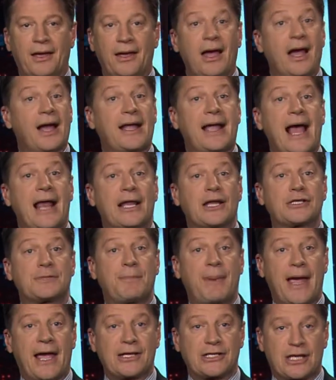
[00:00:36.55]
a college
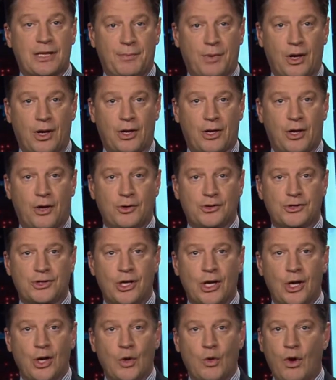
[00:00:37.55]
basketball coach
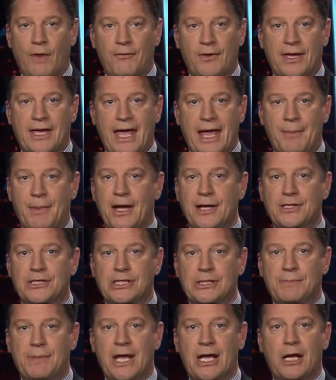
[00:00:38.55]
who overcame
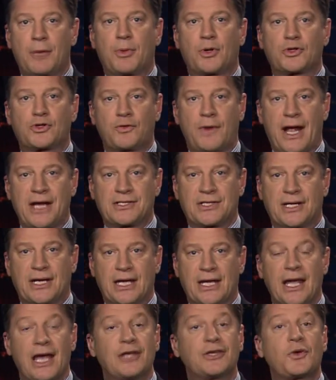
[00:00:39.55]
unspeakable
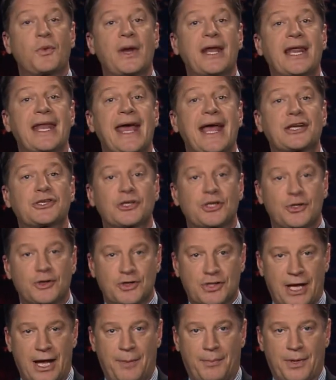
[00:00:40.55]
tragedy to win a national
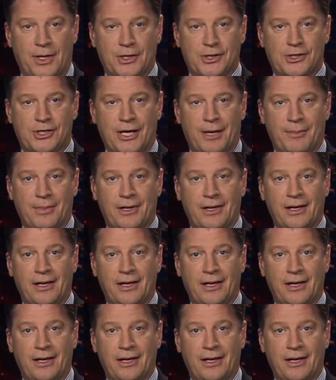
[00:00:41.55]
championship.